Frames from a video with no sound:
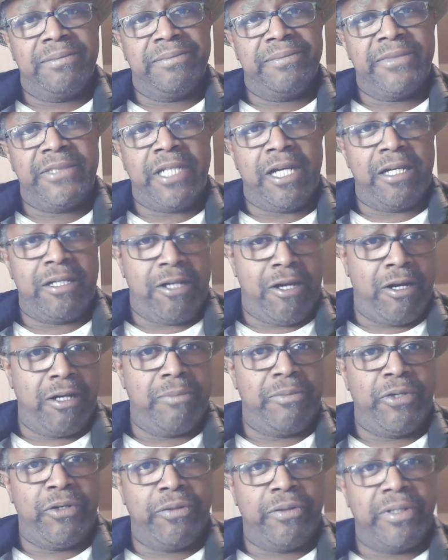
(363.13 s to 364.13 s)
John
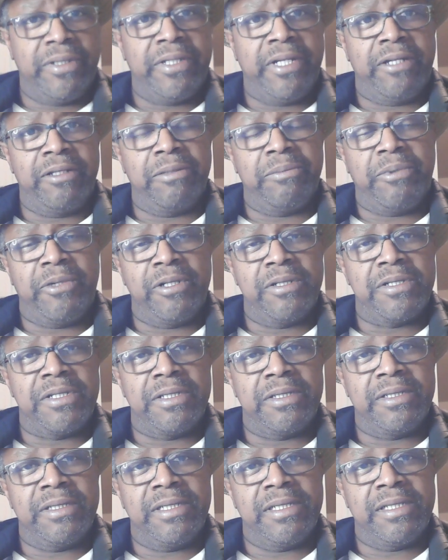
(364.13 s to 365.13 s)
Harbaugh, another
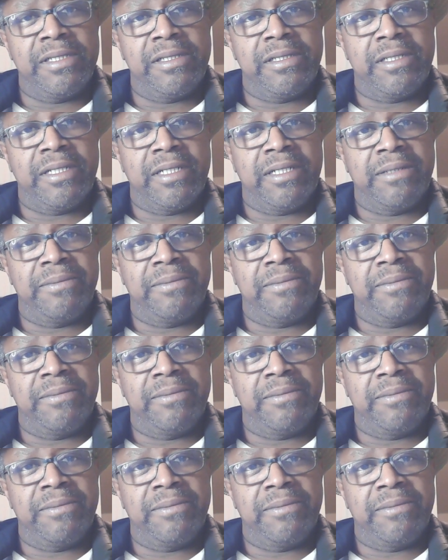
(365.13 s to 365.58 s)
person, is